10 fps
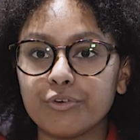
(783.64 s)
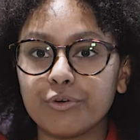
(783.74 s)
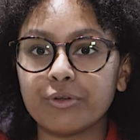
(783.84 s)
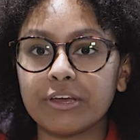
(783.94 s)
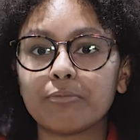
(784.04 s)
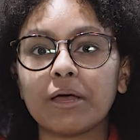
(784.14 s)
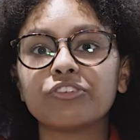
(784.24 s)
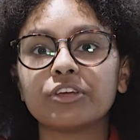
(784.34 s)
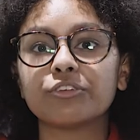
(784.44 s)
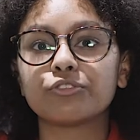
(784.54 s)
food,
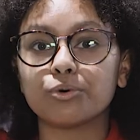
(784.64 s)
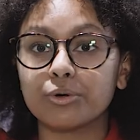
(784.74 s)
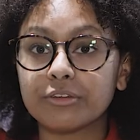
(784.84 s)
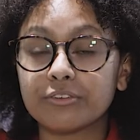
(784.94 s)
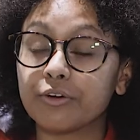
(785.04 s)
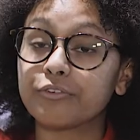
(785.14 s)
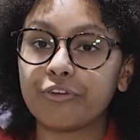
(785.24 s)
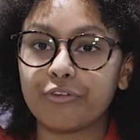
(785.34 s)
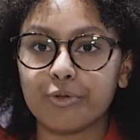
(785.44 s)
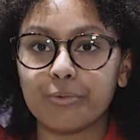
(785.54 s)
especially schools, so
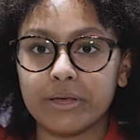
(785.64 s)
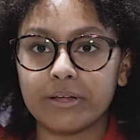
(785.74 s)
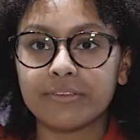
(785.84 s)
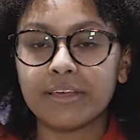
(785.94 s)
free school meals.